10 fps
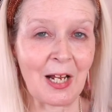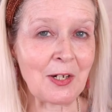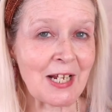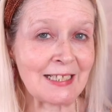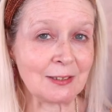
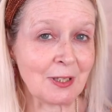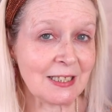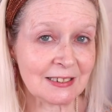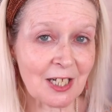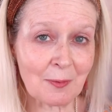Okay, so we're going
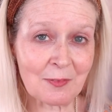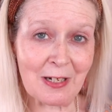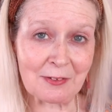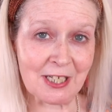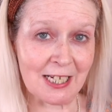to start with
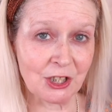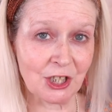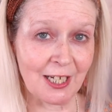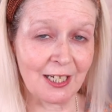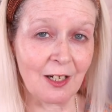
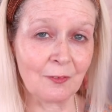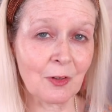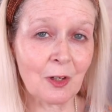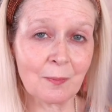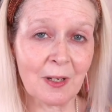foundation. I've
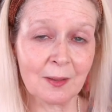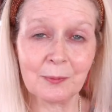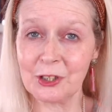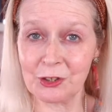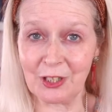got my
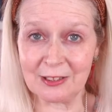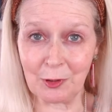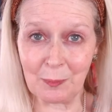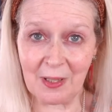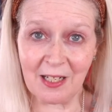moisturiser
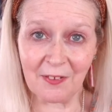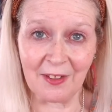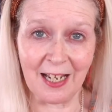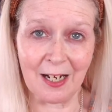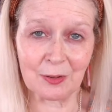on, but
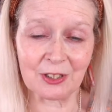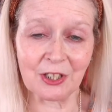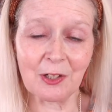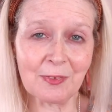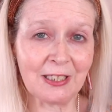nothing else. I
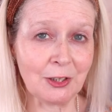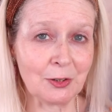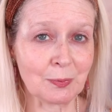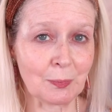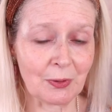don't really
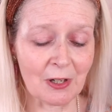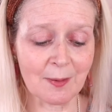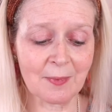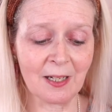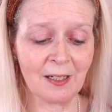use
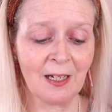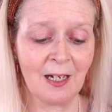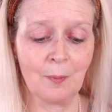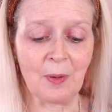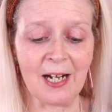primer,
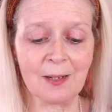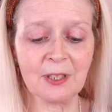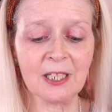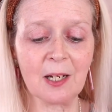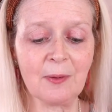but I am
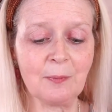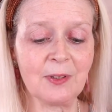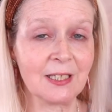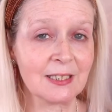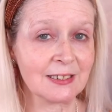going to go in
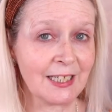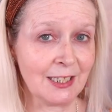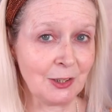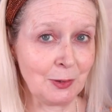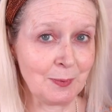with a Skin
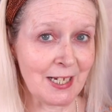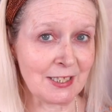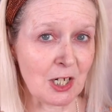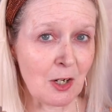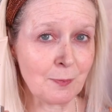
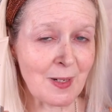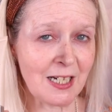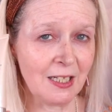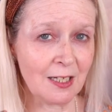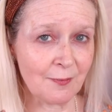Illuminator. I've
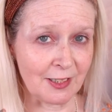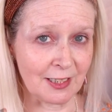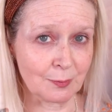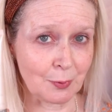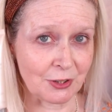been loving
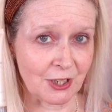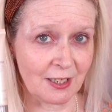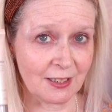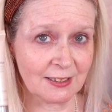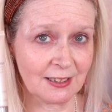this
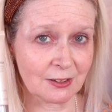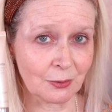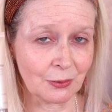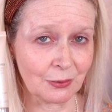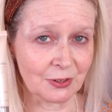product. This is
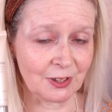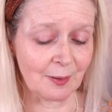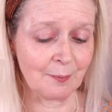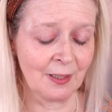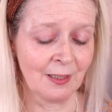awesome.